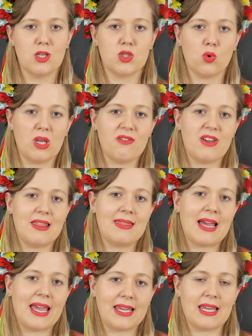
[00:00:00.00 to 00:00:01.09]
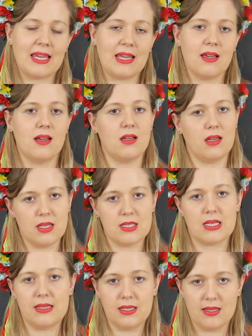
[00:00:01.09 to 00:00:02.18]
So even Nike is
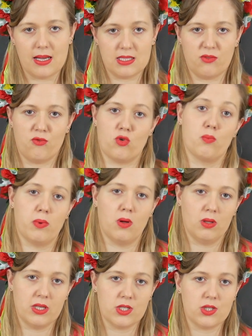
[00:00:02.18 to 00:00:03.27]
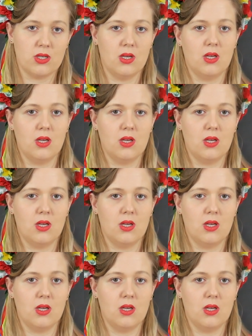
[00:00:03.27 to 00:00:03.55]
Adidas for Polish,